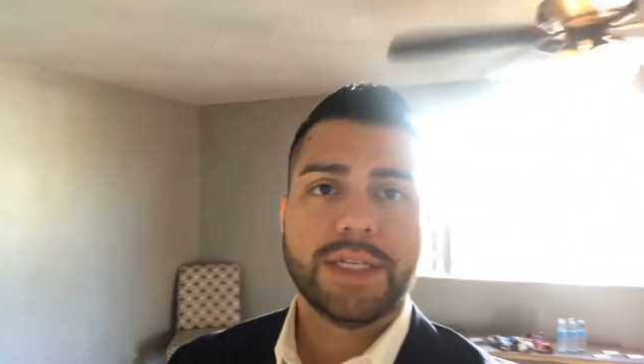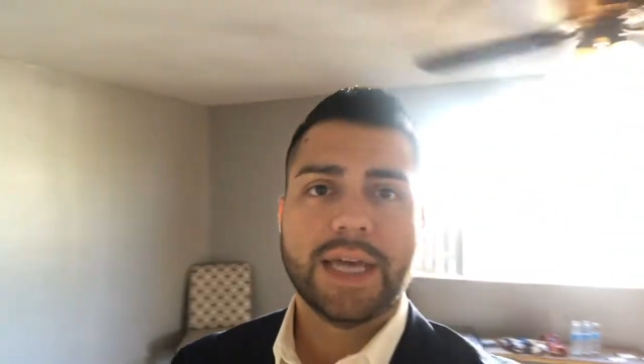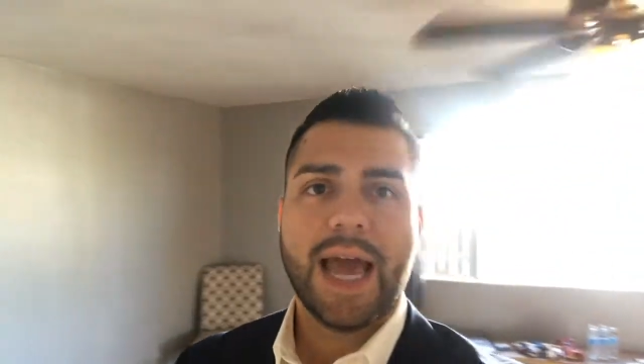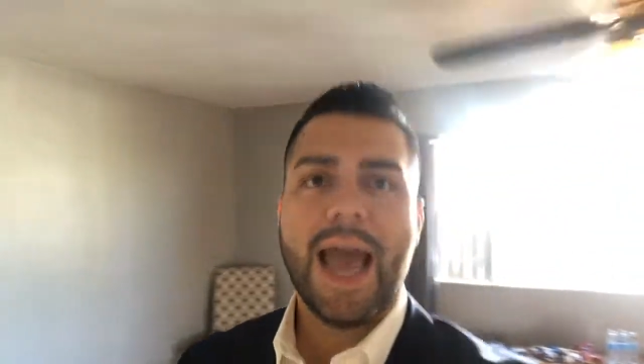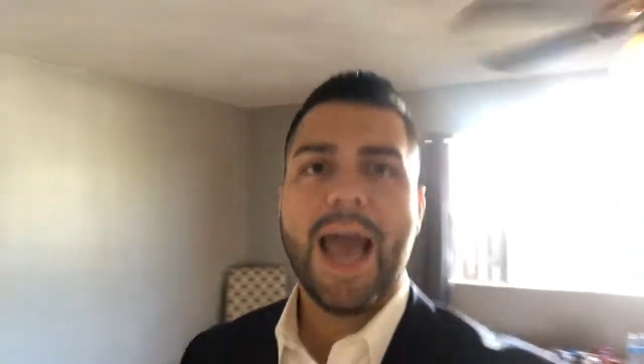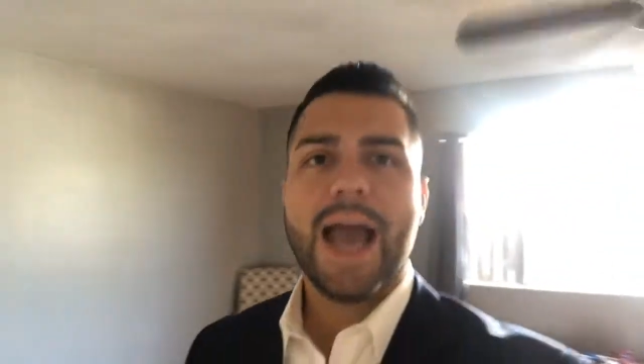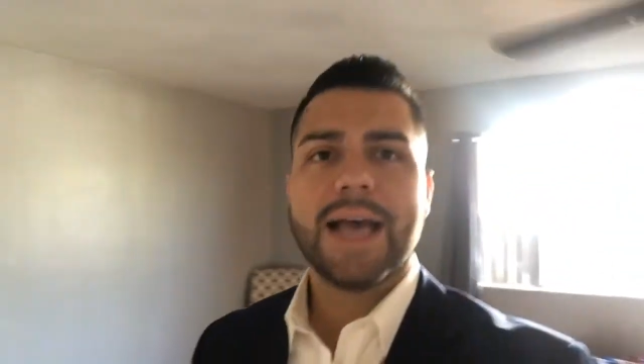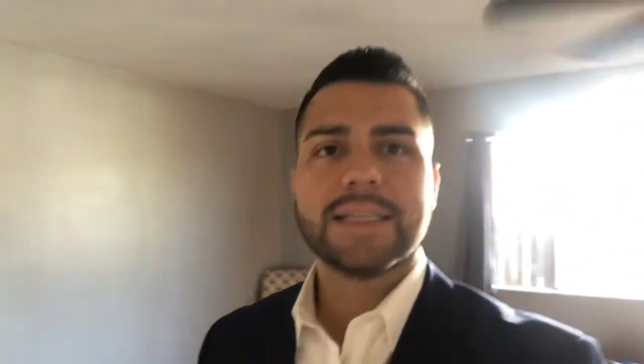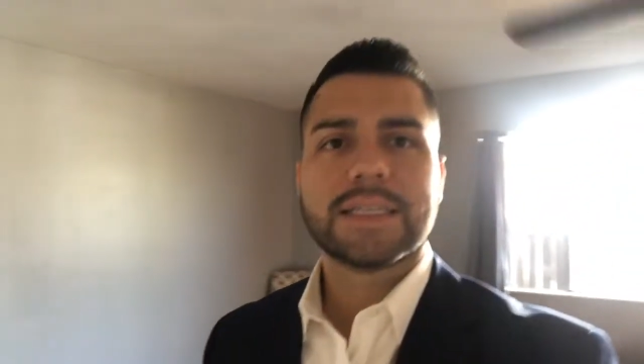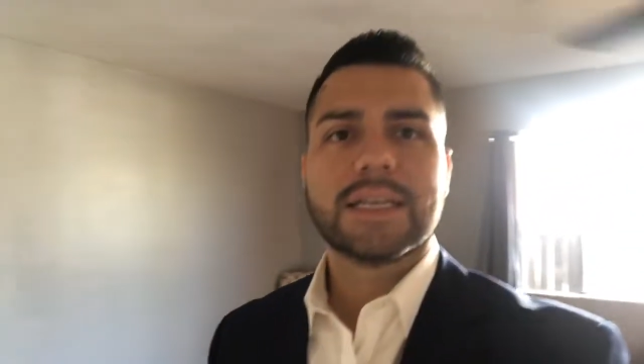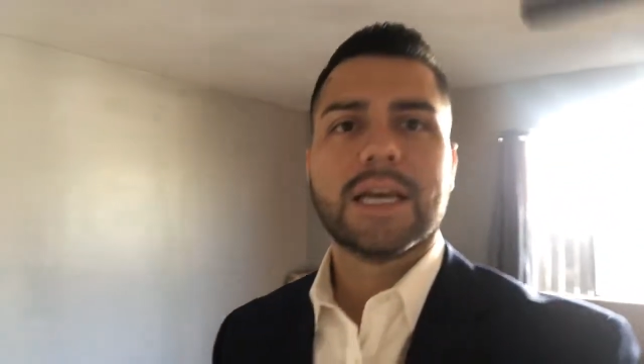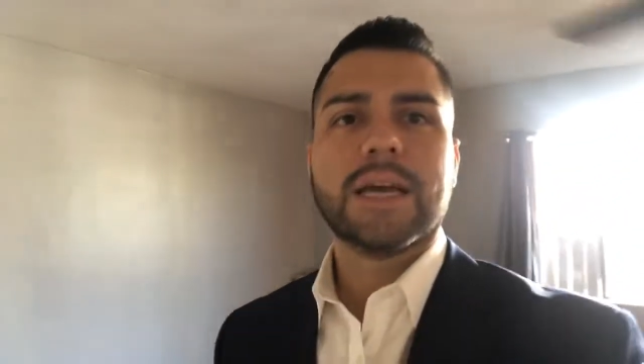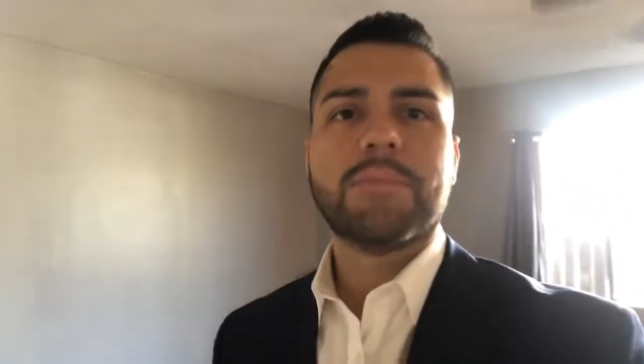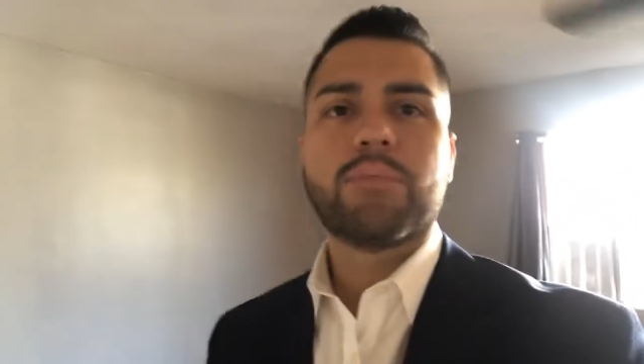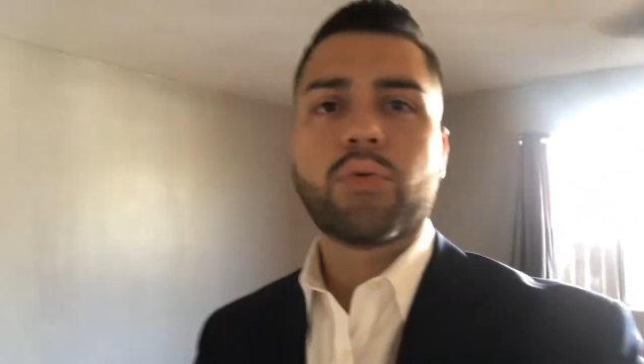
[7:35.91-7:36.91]
to ask
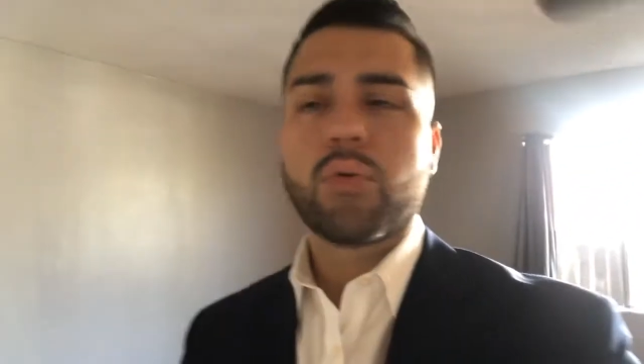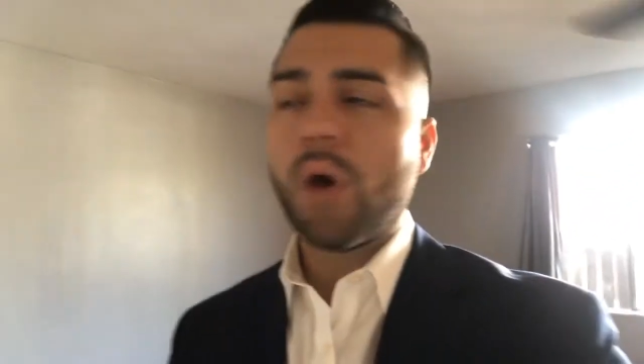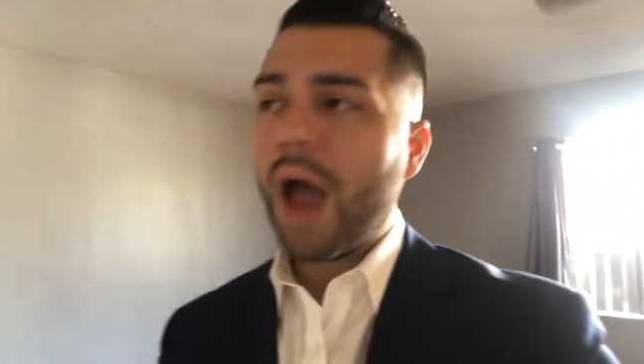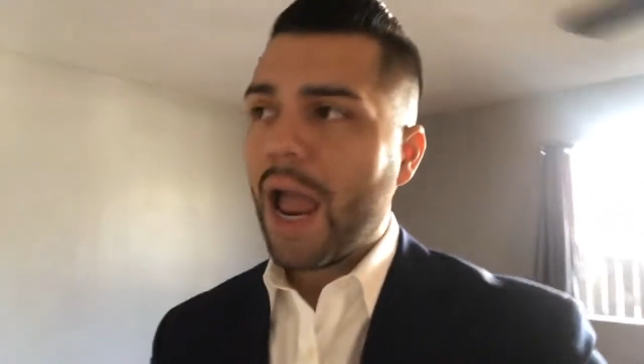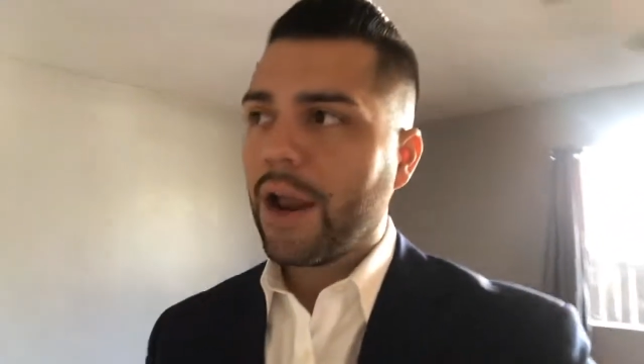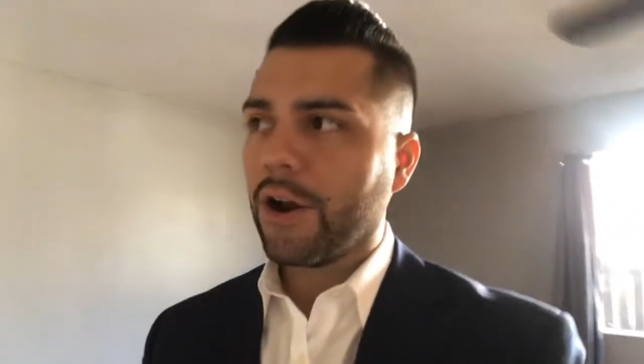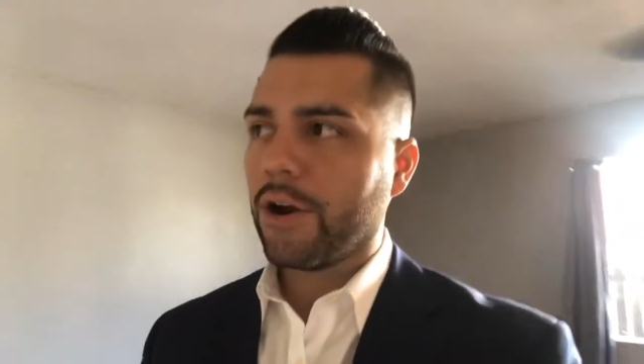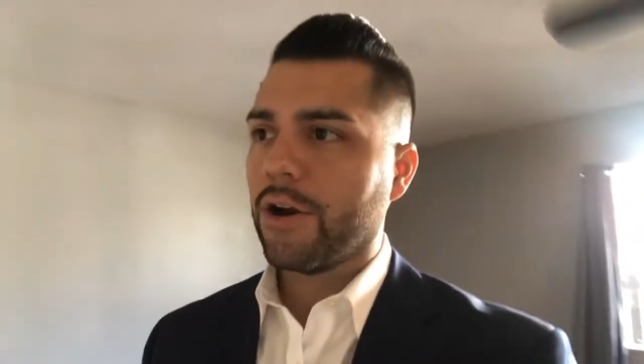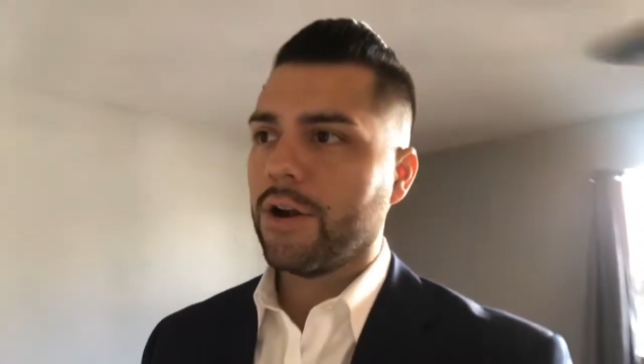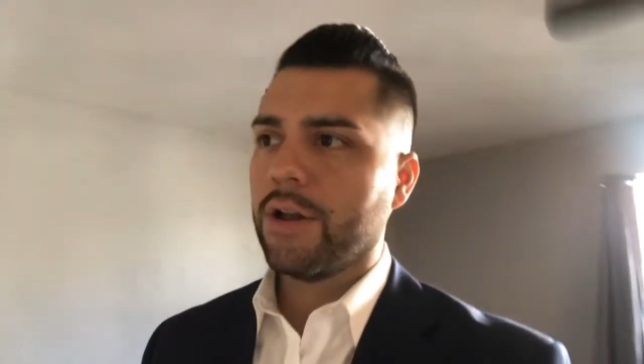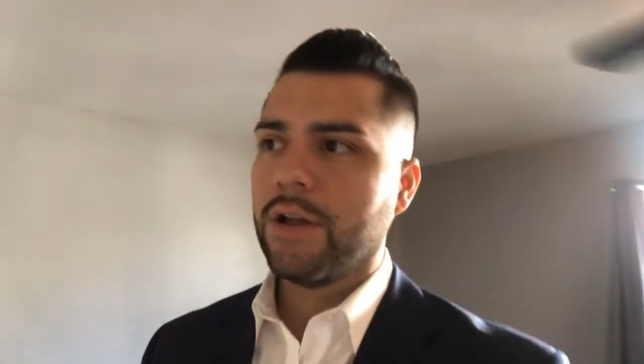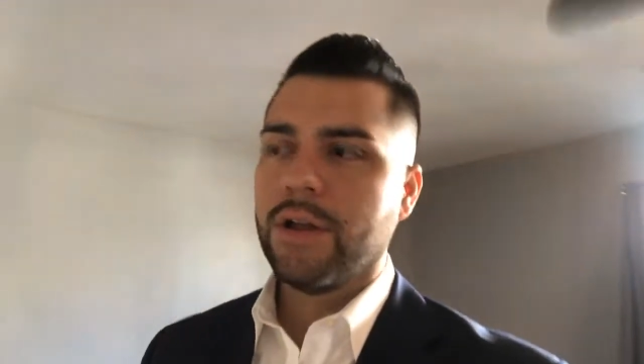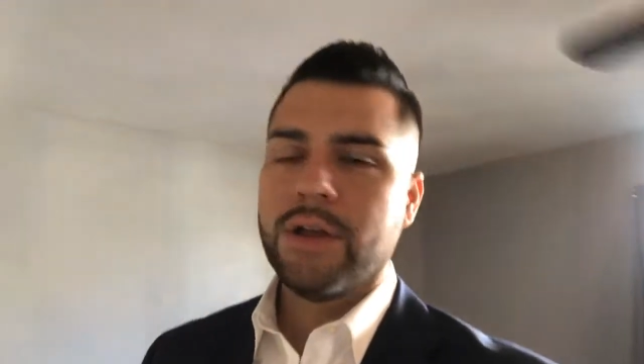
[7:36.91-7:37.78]
prior